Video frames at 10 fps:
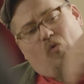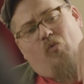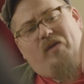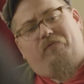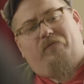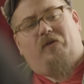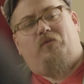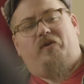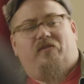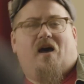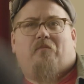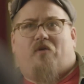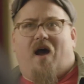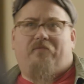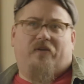we've filled with
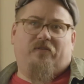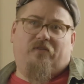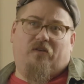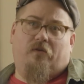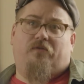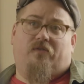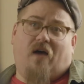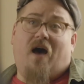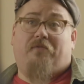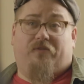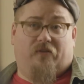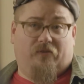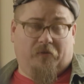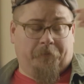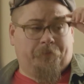nonprofits to use as
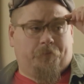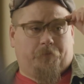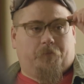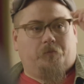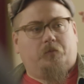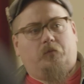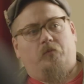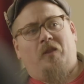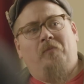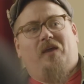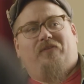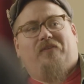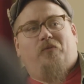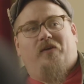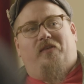offices. Because
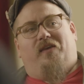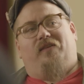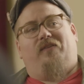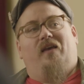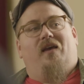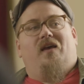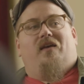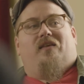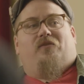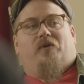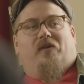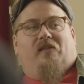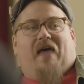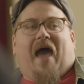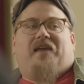that's one of the things that's really
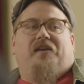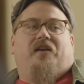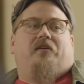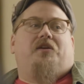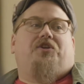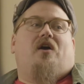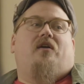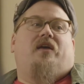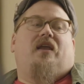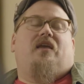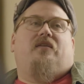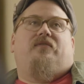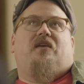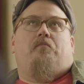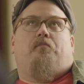lacking here in Charlotte, is
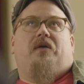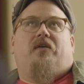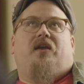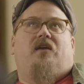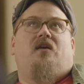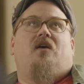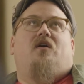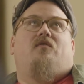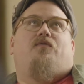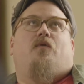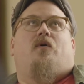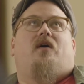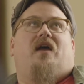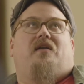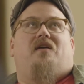the ability for
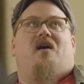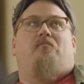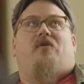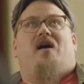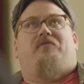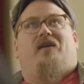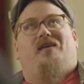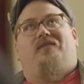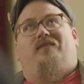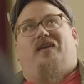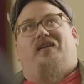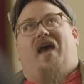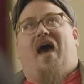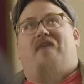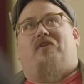a nonprofit entity to
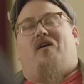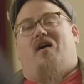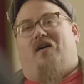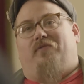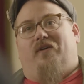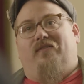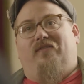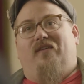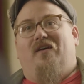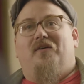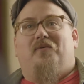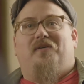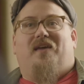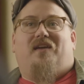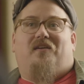have an office
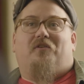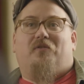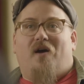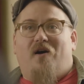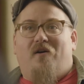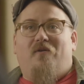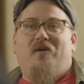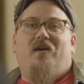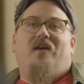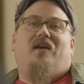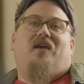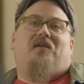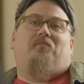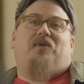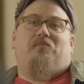where they can grow
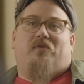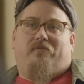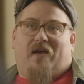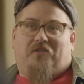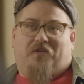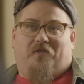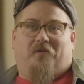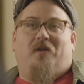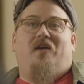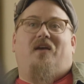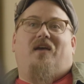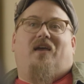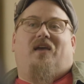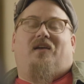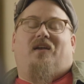and be professional
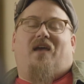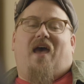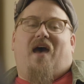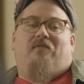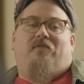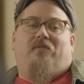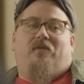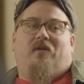and have